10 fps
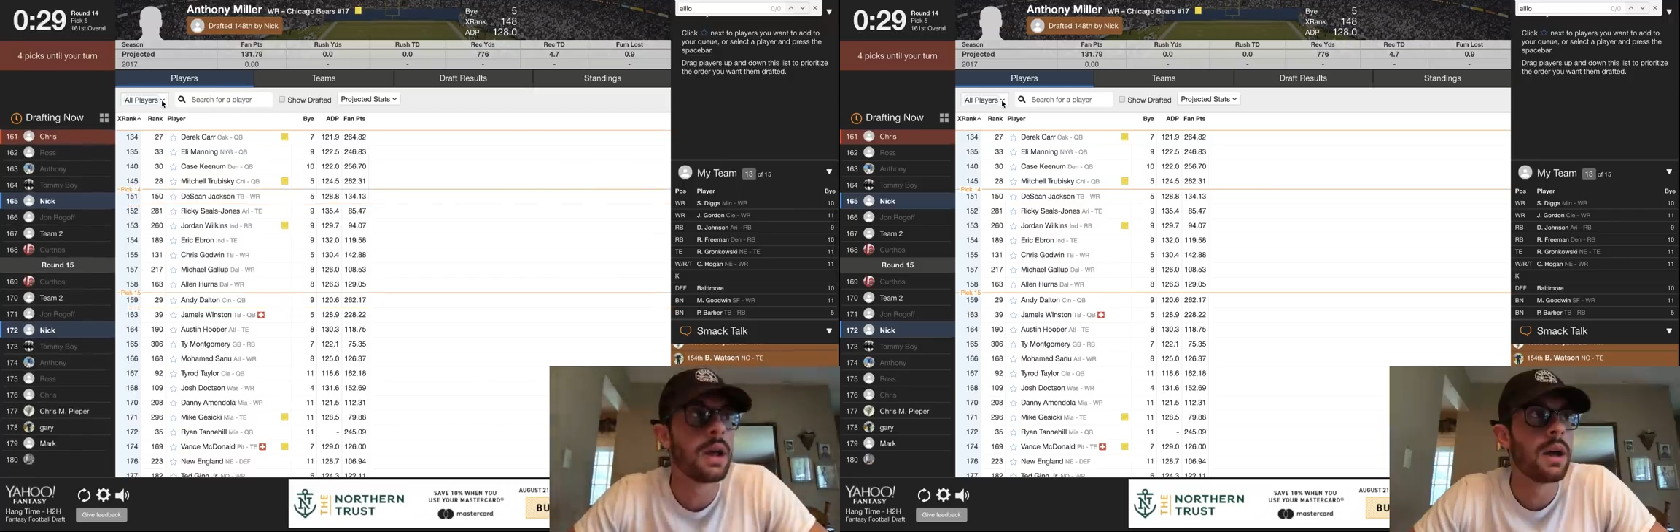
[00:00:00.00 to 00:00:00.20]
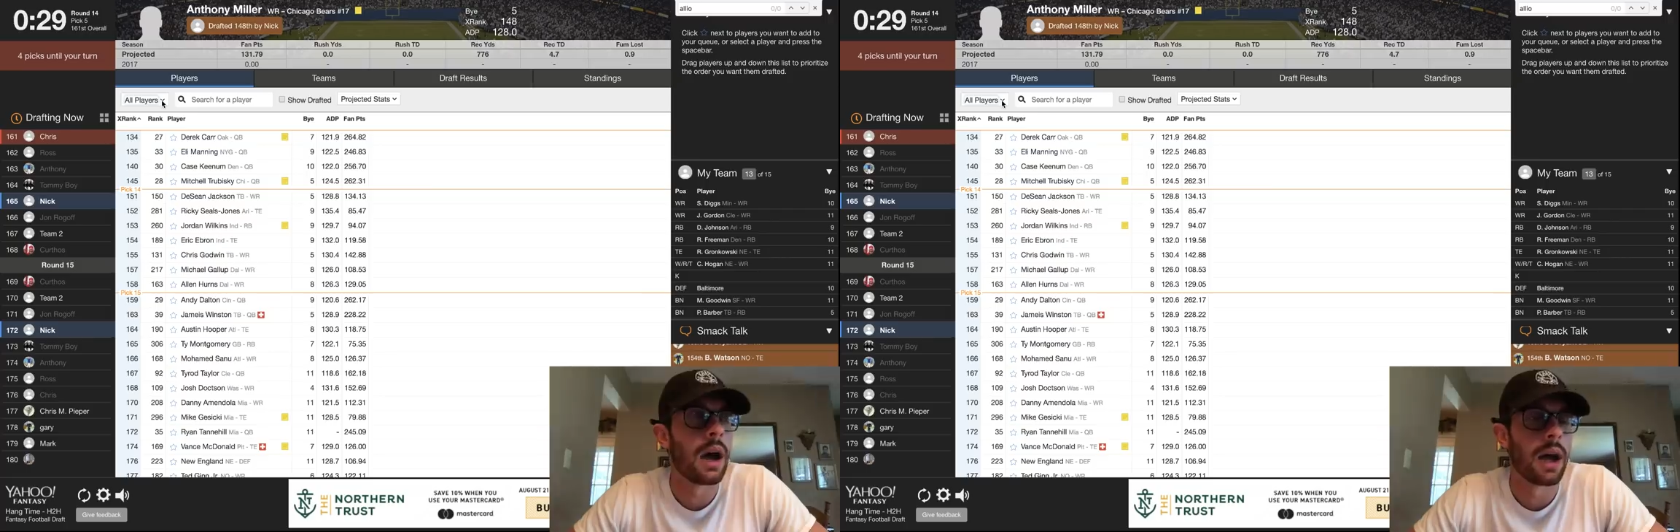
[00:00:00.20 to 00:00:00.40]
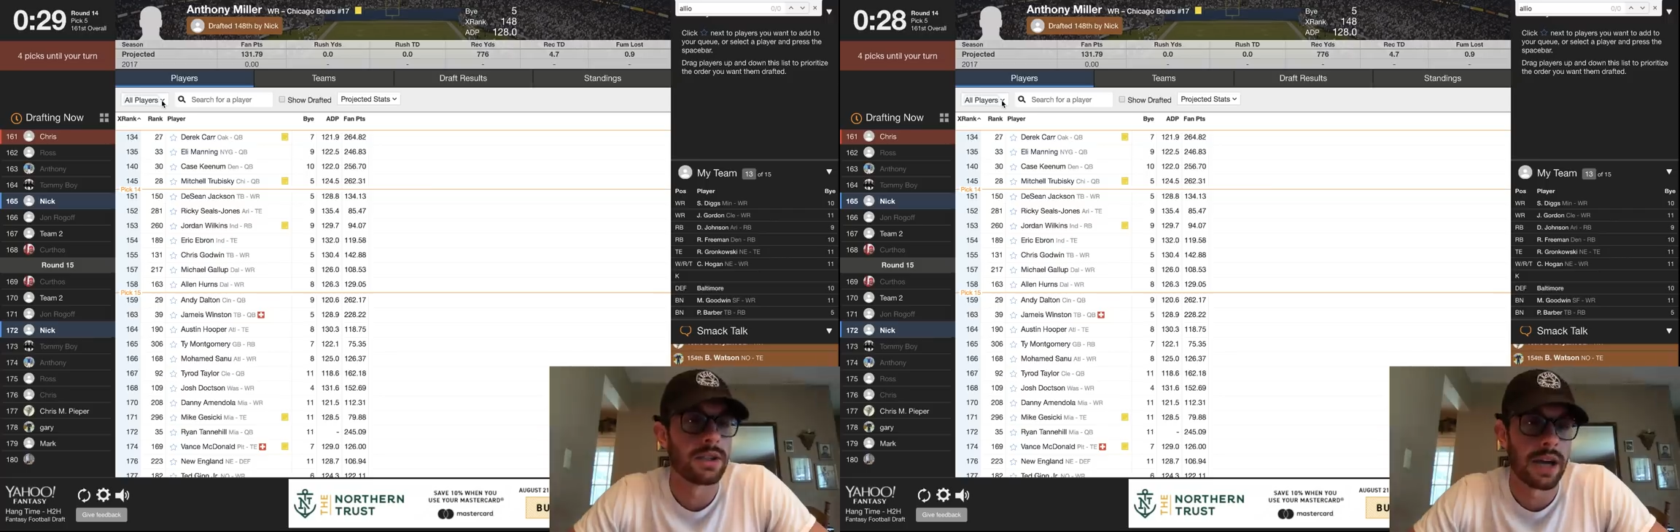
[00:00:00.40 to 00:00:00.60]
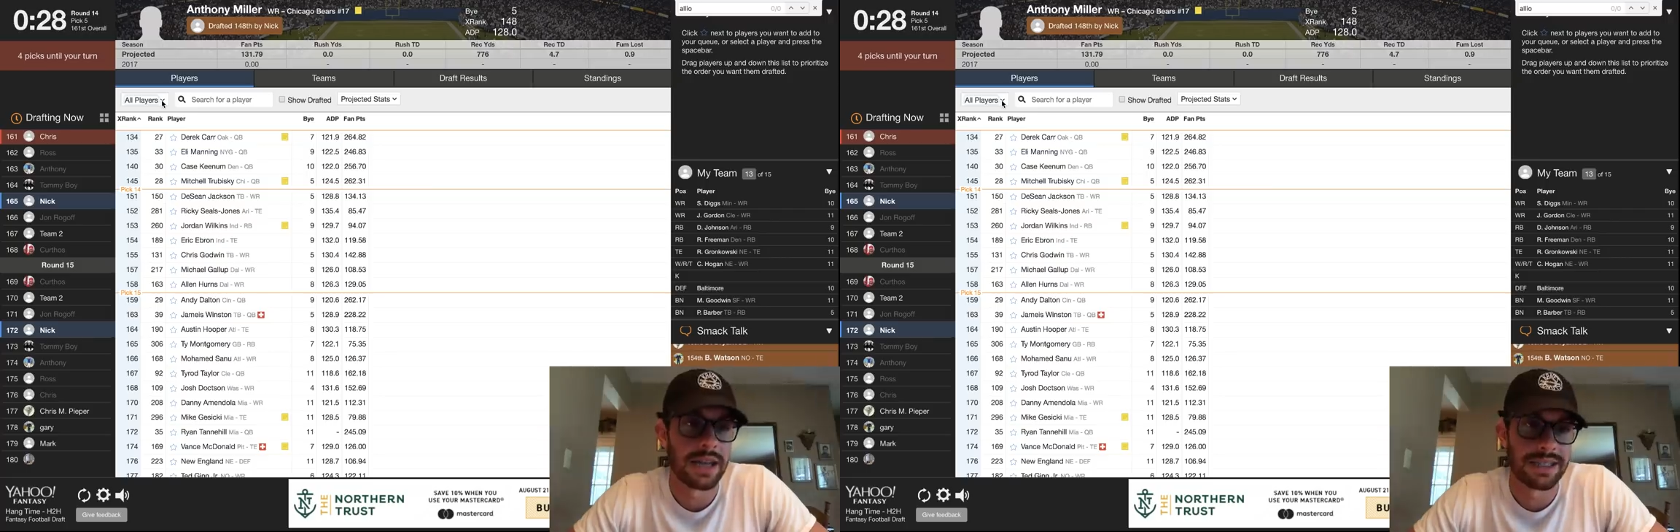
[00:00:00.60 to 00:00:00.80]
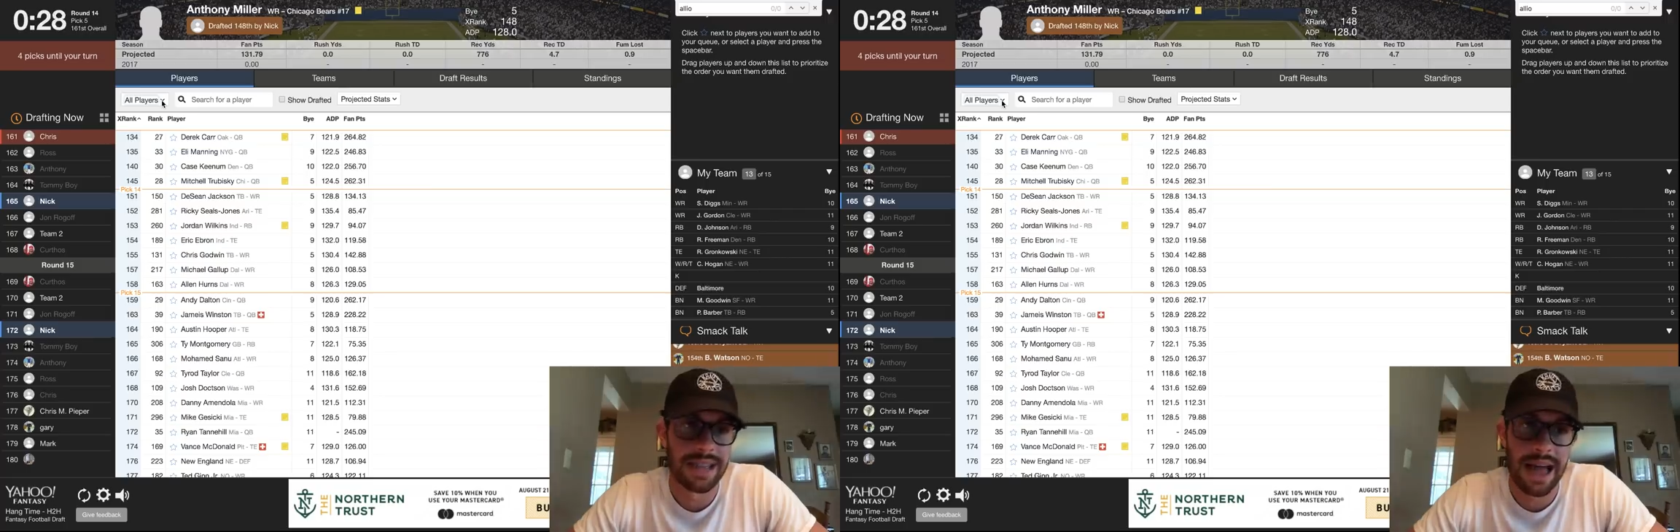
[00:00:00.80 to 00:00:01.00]
Ajayi is
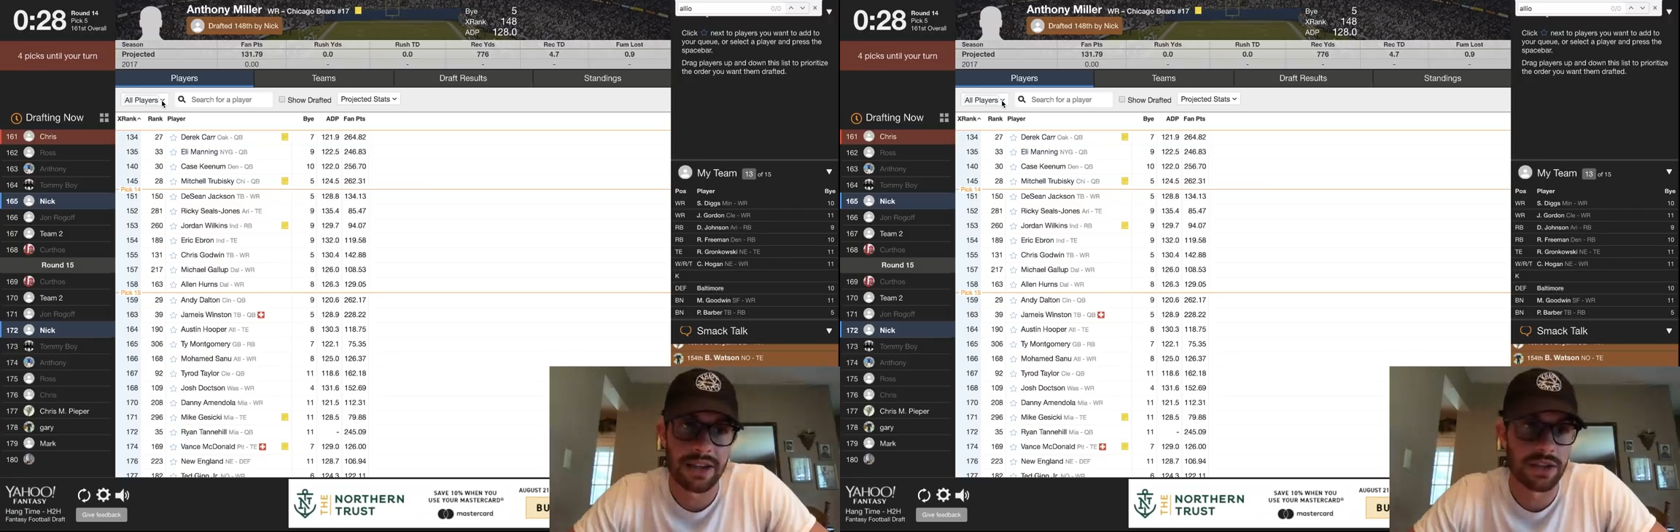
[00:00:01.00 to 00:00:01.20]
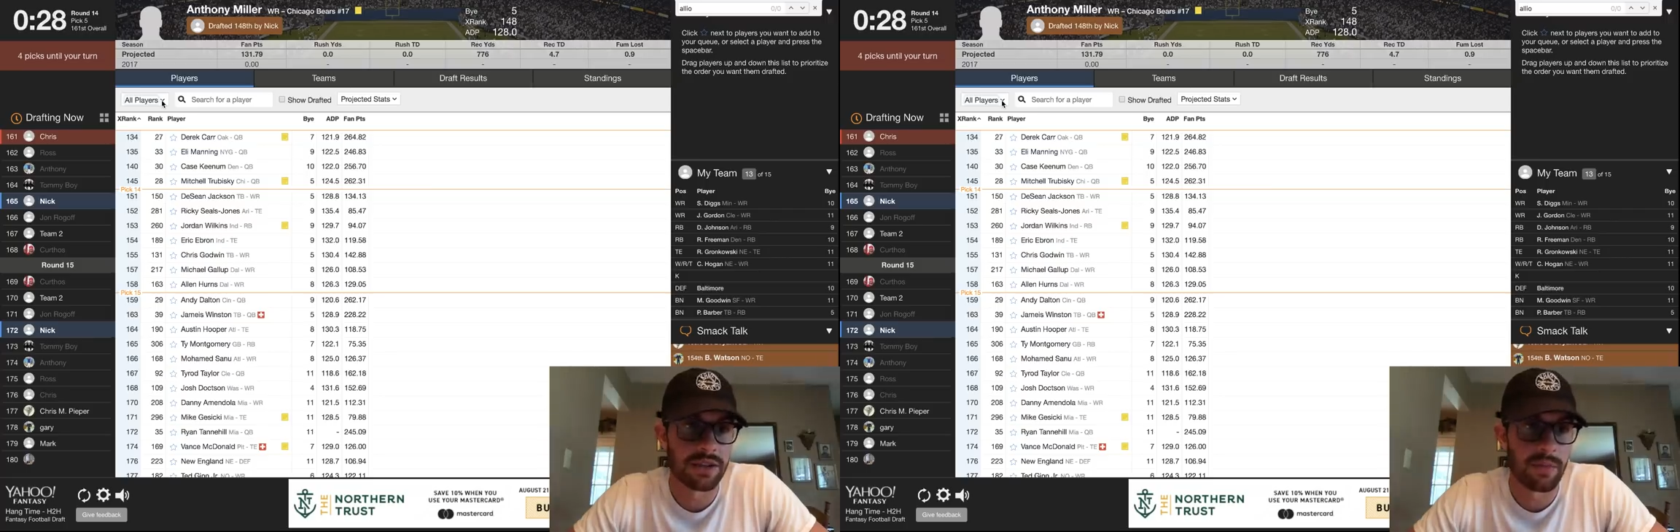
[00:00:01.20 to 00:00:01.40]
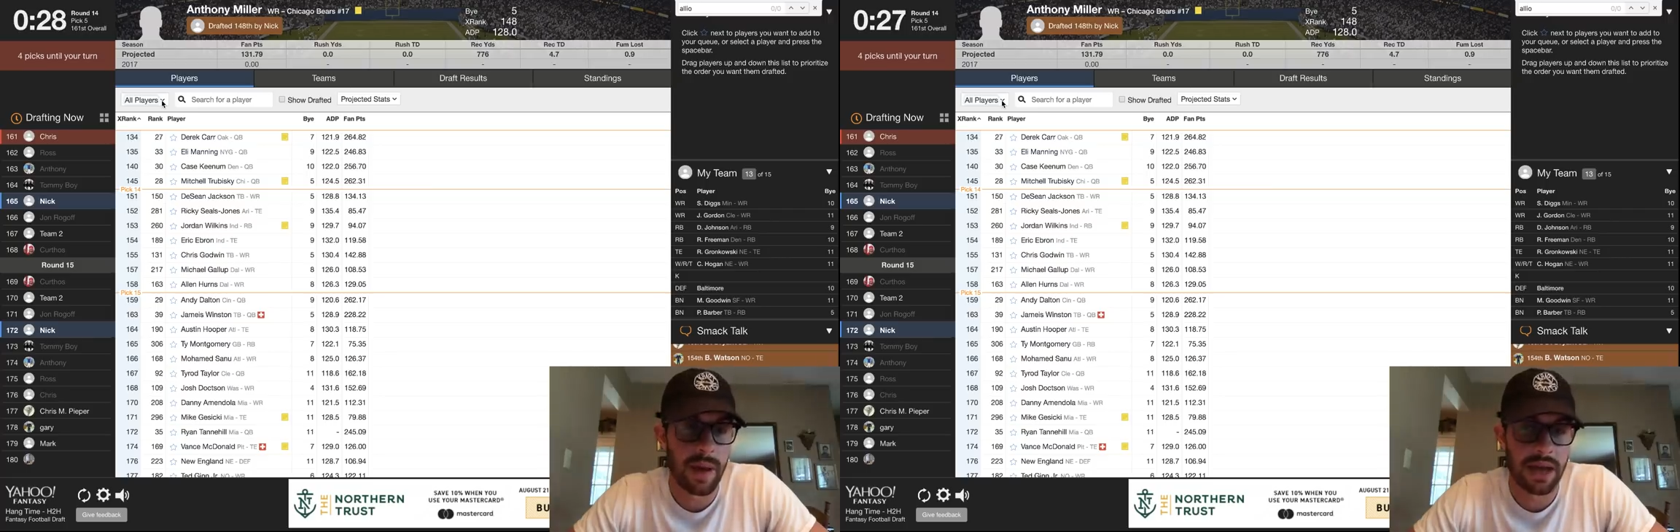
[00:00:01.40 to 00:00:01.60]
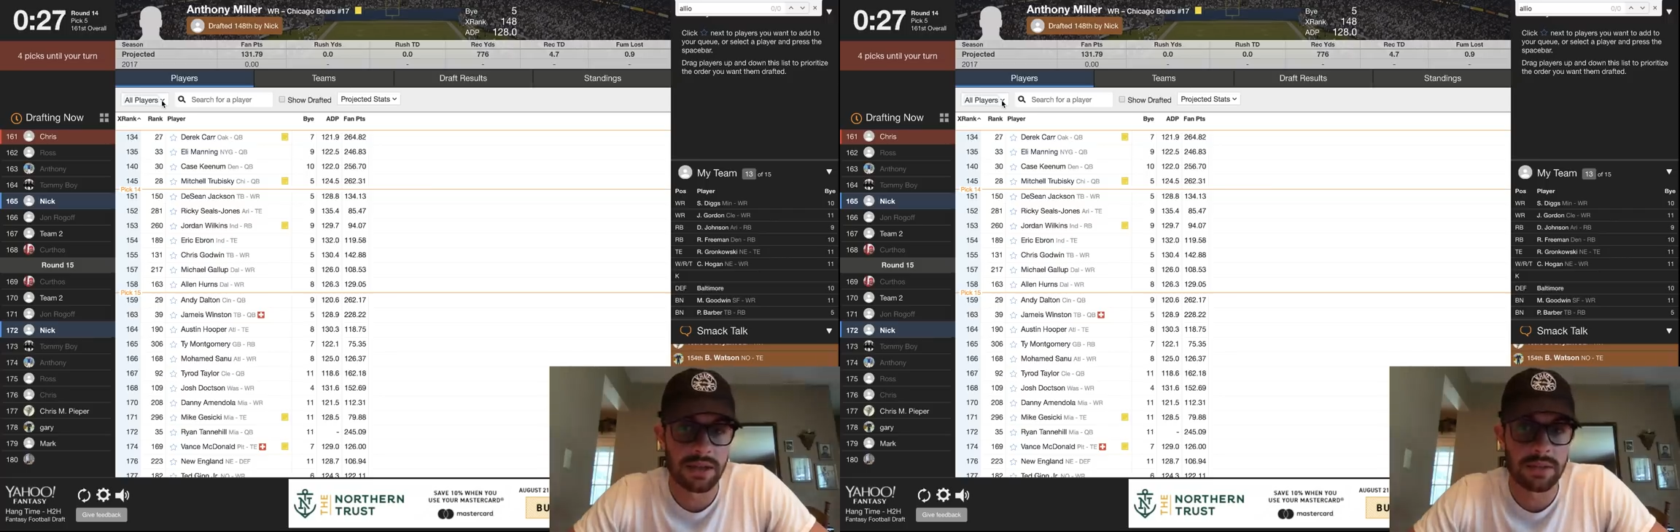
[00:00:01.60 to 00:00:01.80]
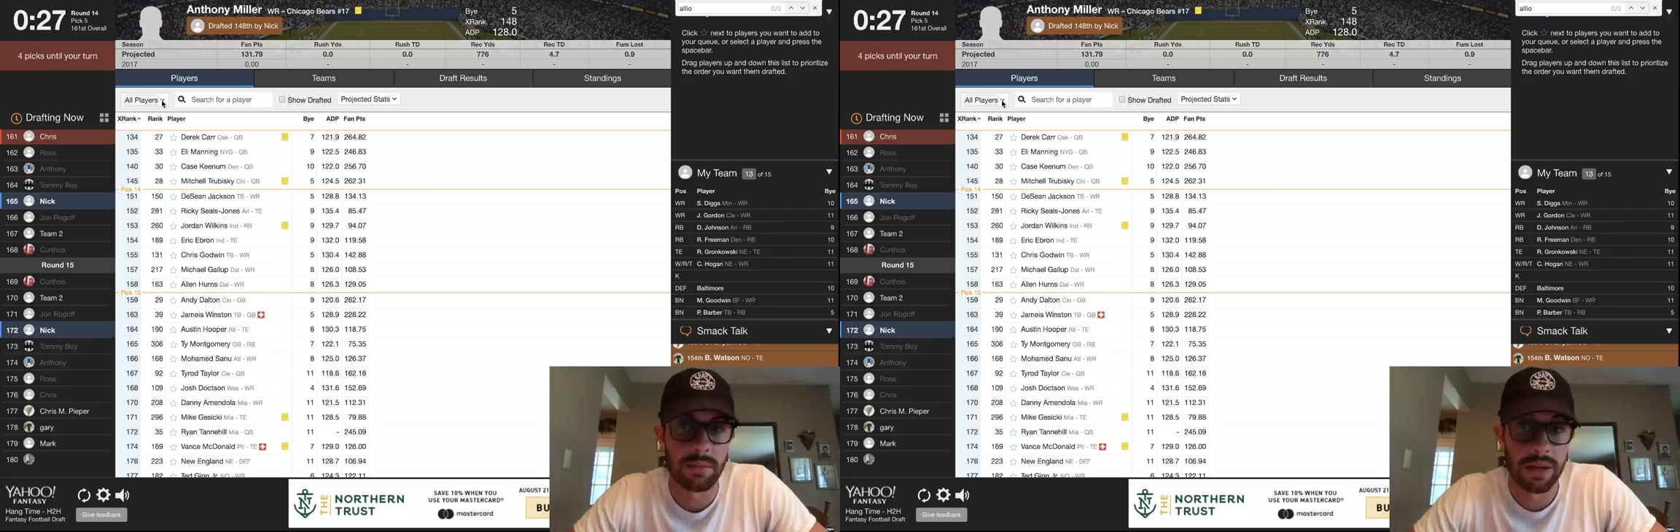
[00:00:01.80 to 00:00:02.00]
not as good of a pass
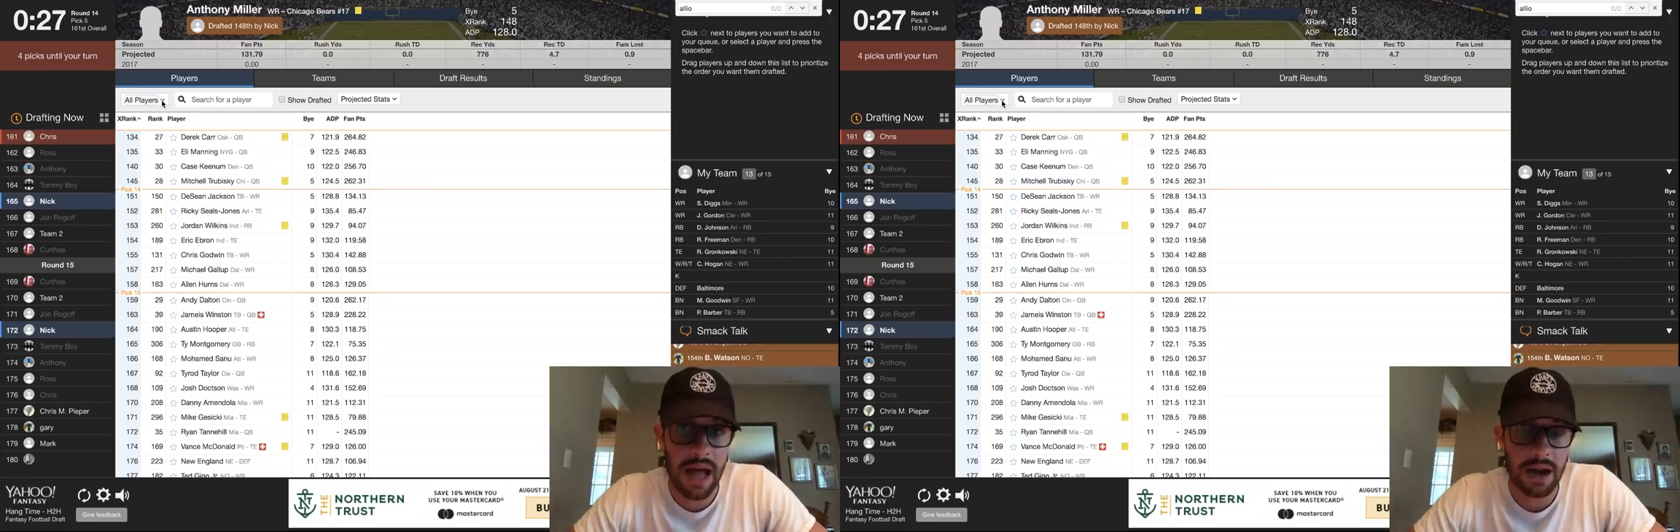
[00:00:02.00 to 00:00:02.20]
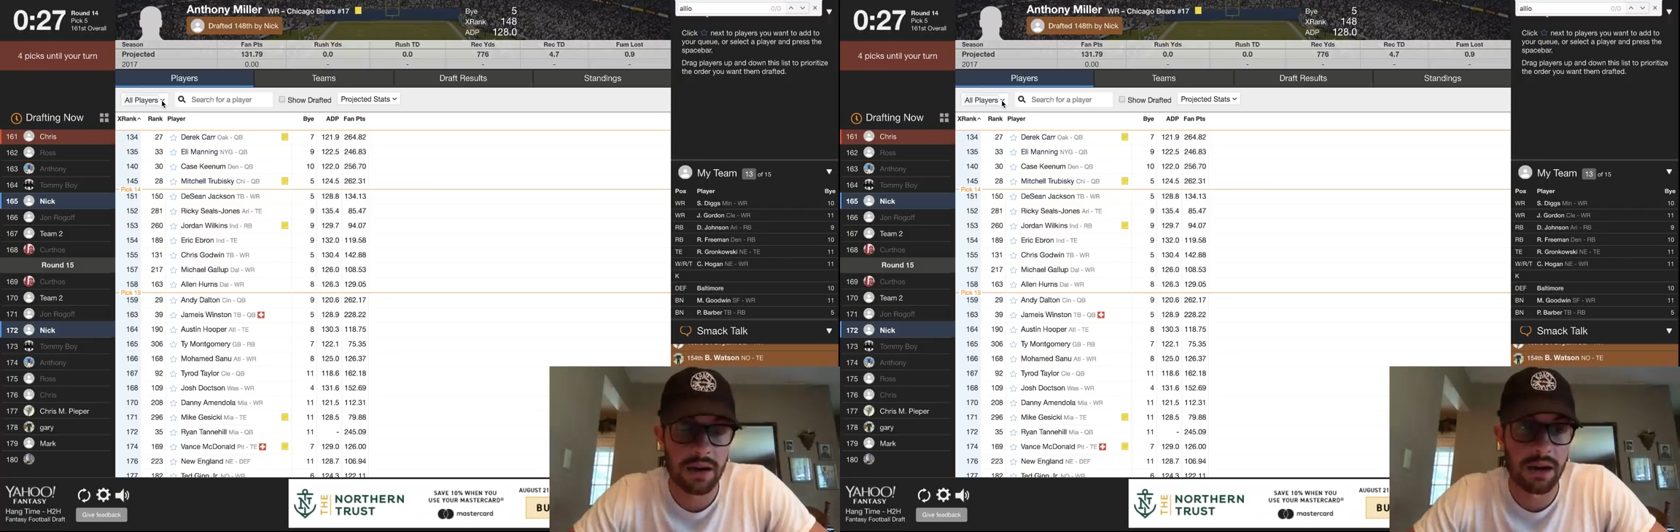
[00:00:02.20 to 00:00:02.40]
blocker